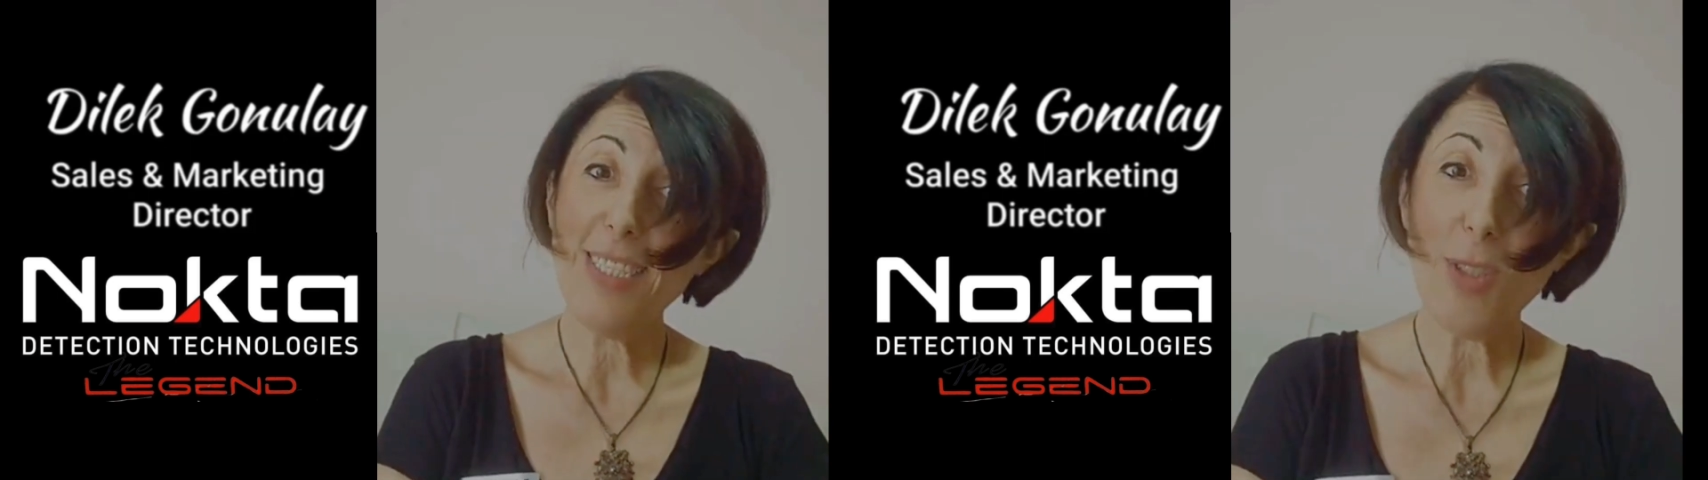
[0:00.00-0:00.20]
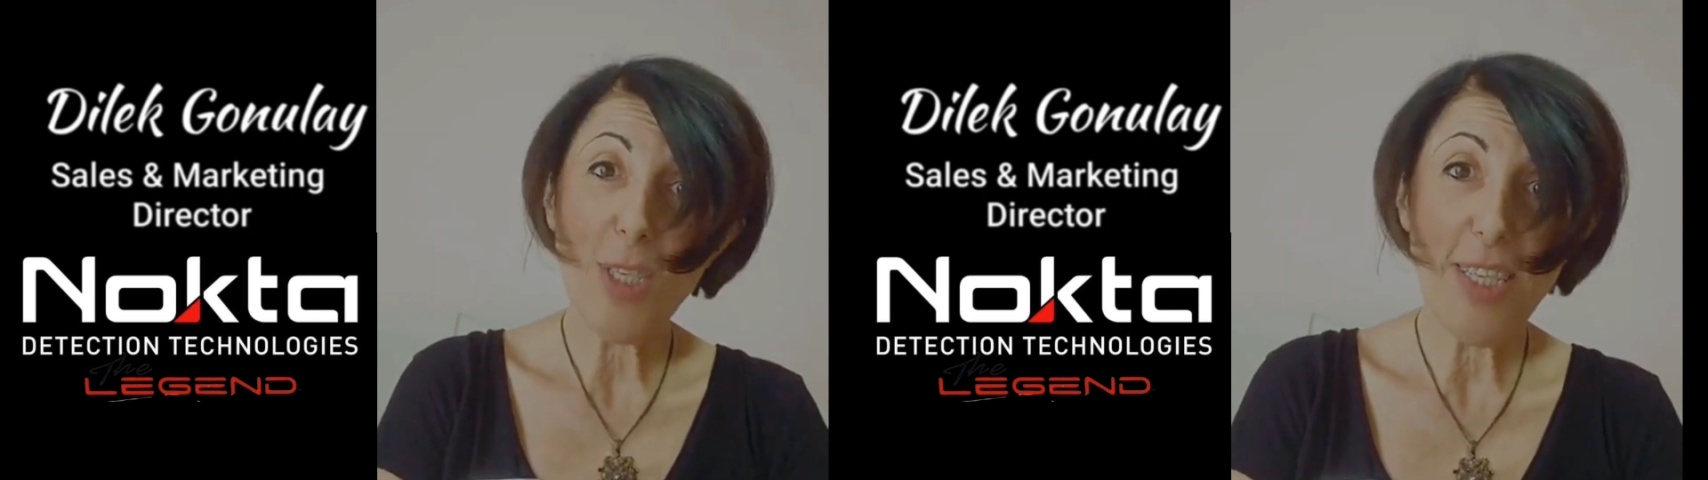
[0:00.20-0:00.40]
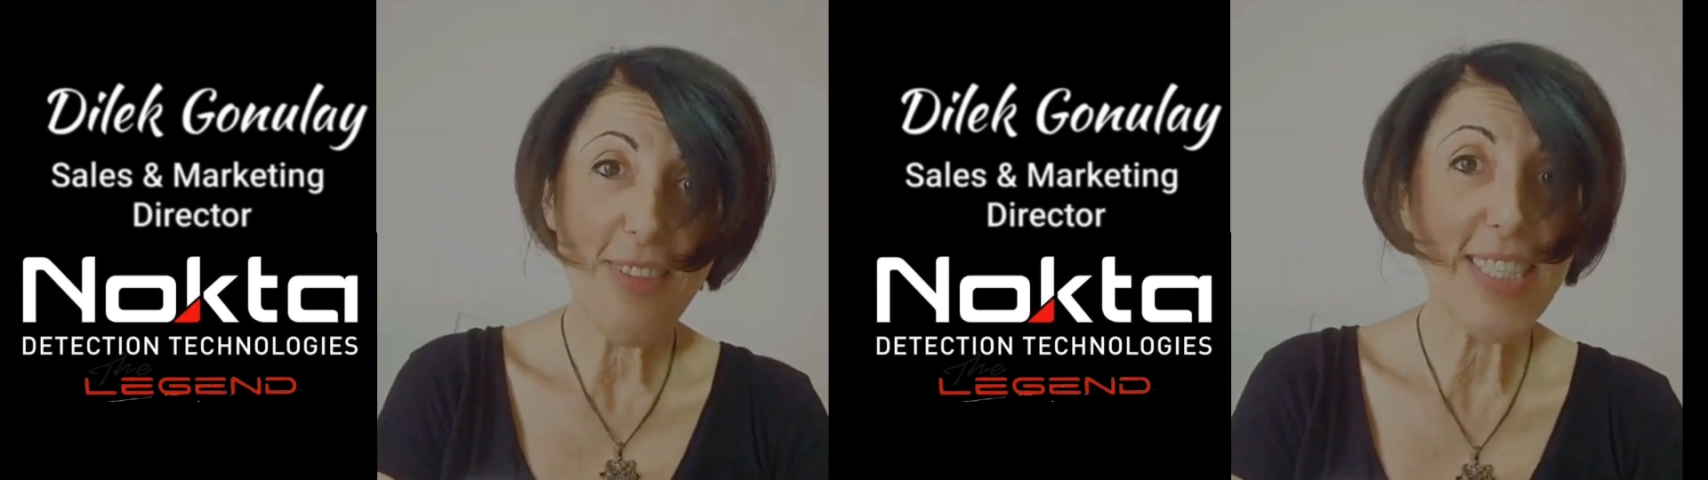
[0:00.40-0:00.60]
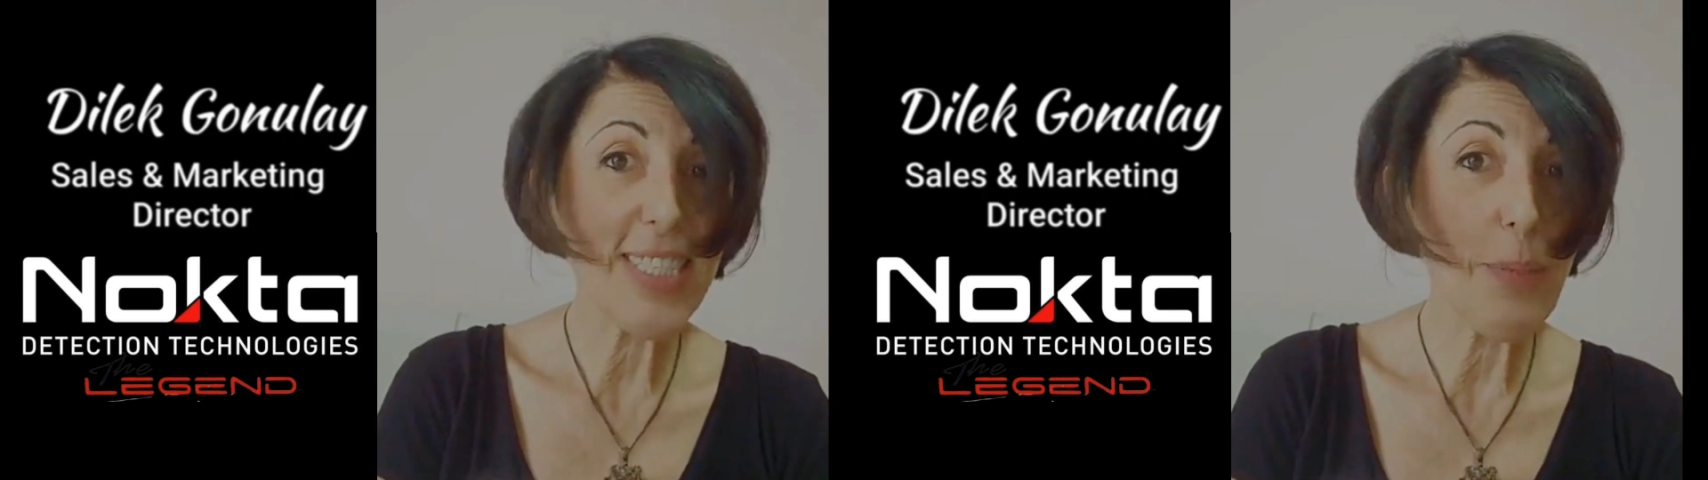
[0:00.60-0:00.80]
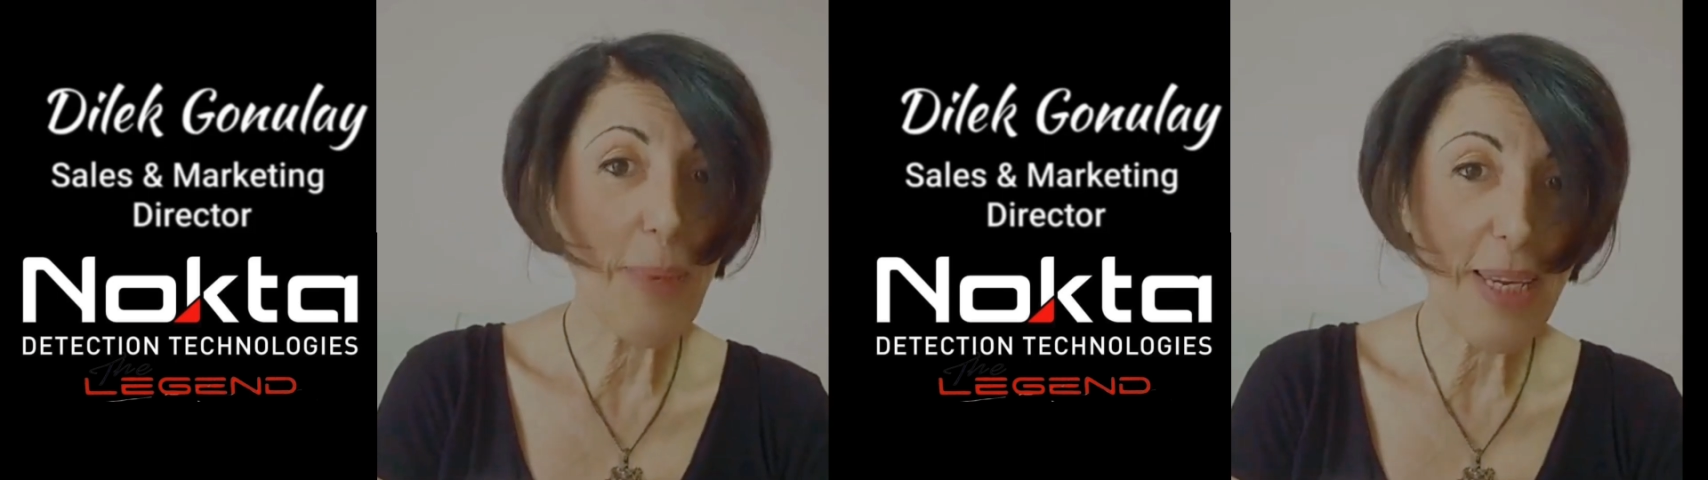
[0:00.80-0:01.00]
to give it as
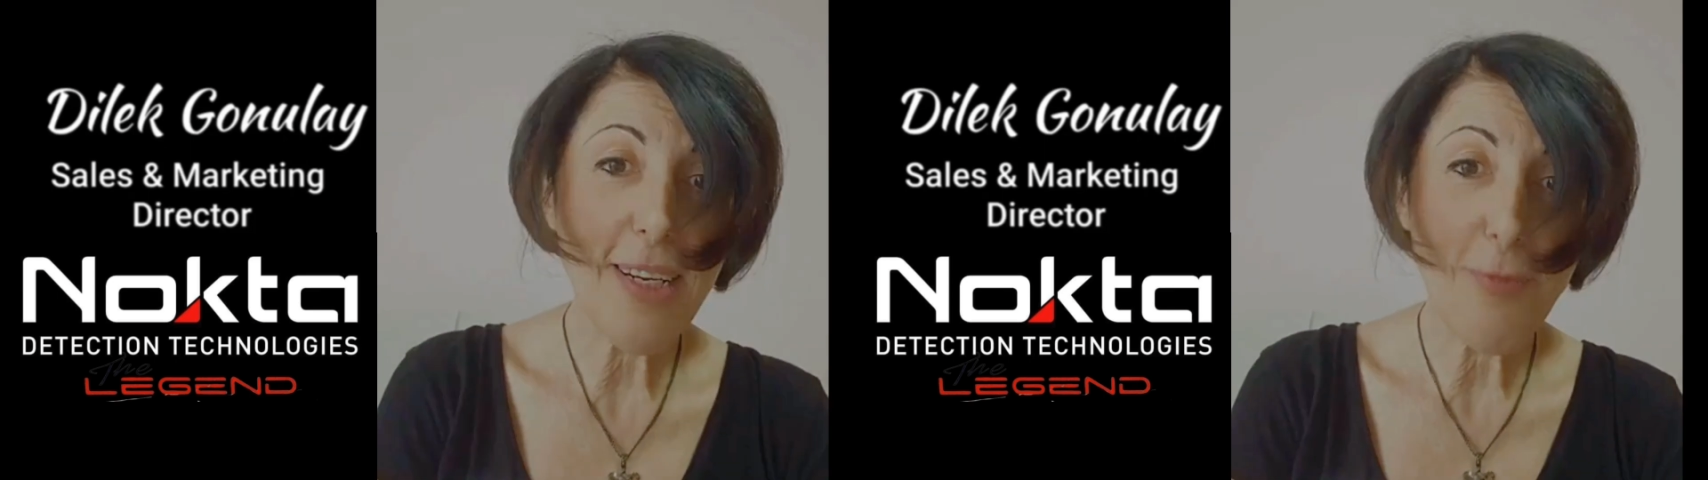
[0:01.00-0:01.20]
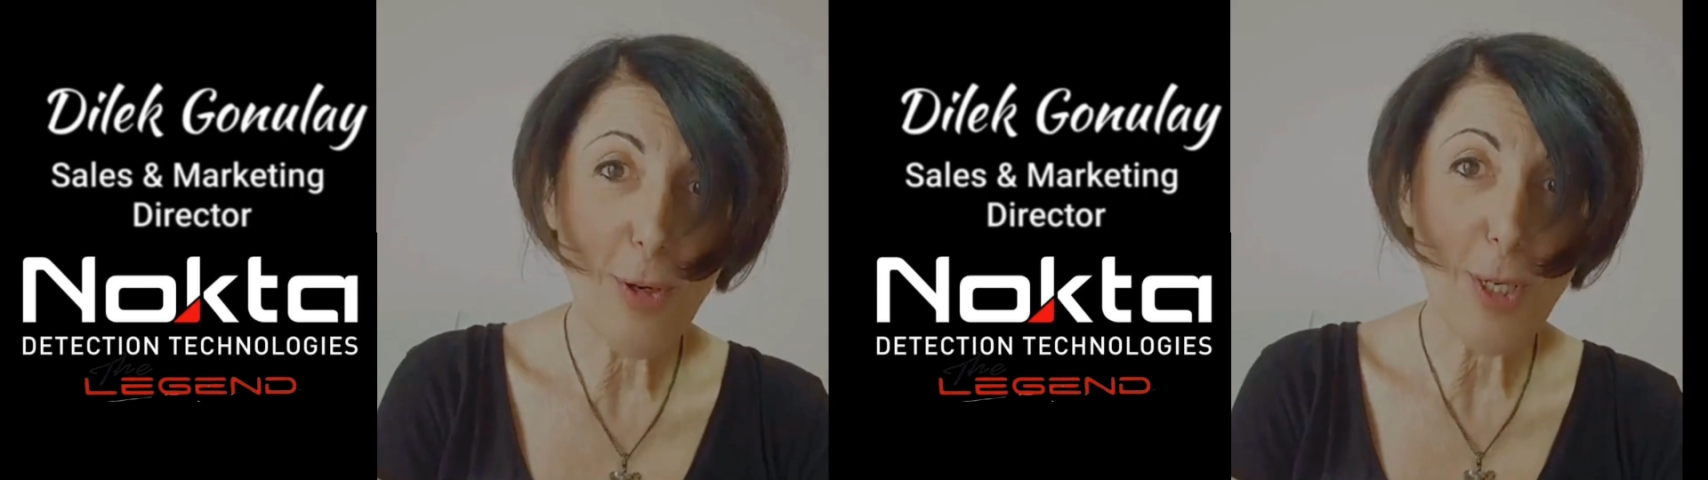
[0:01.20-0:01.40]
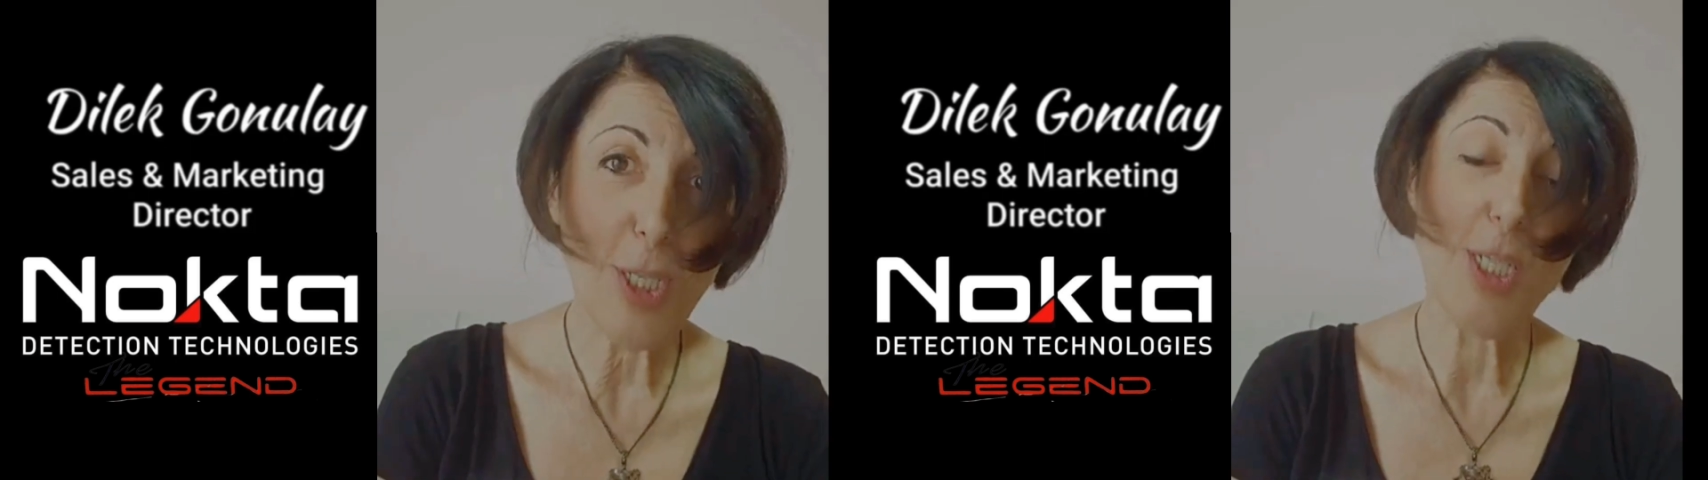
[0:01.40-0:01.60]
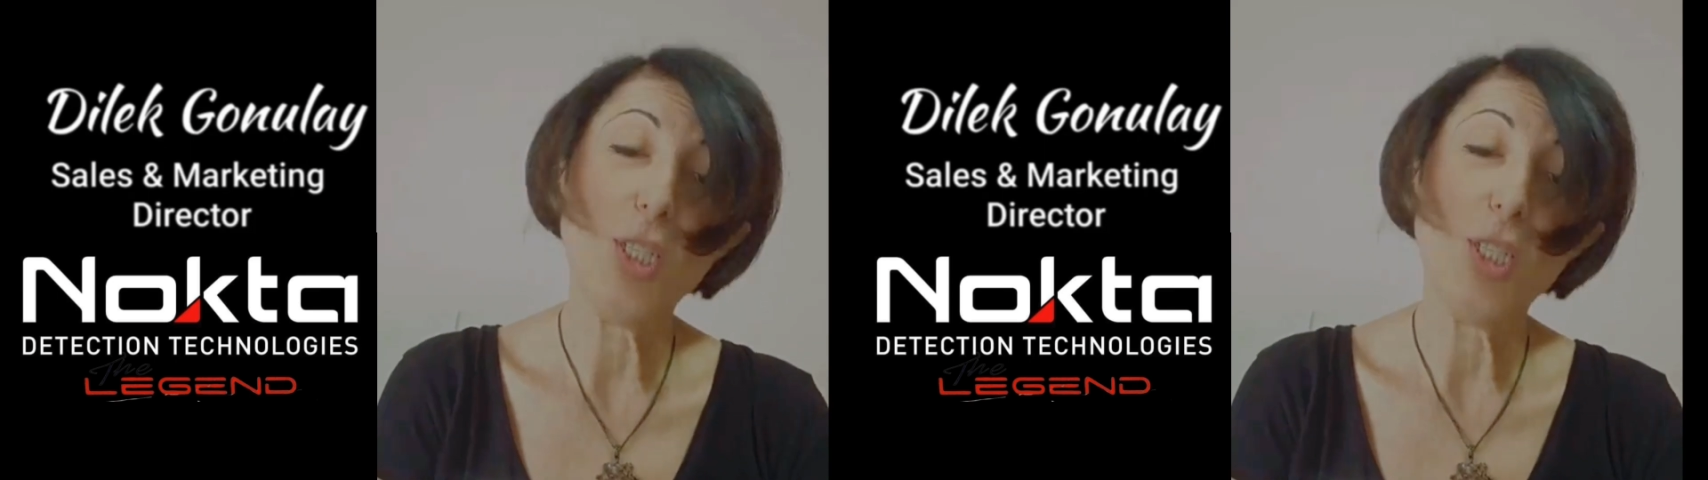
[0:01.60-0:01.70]
a beta version,